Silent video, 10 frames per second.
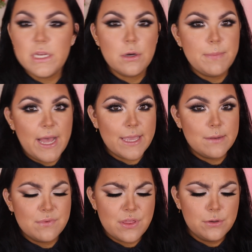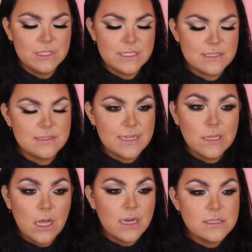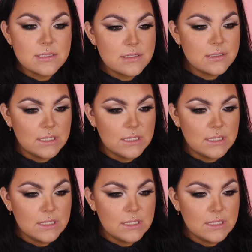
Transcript: go back in with Hoola since I lost